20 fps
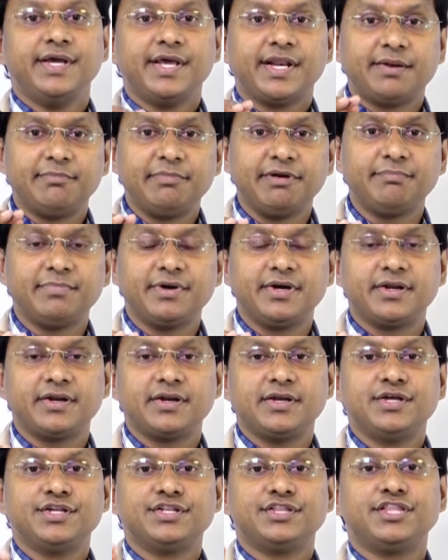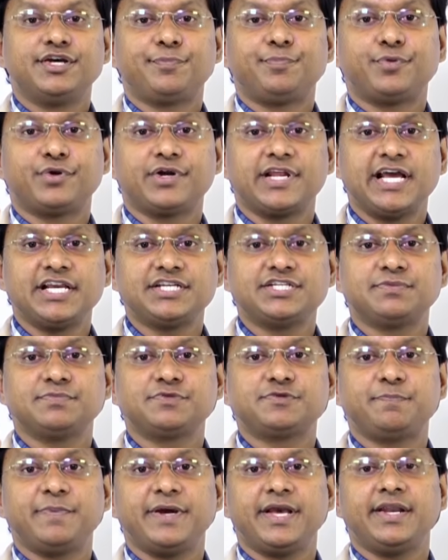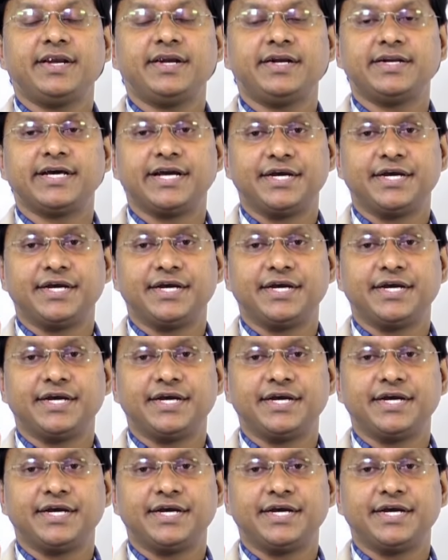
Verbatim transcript: Remember, the potassium-sparing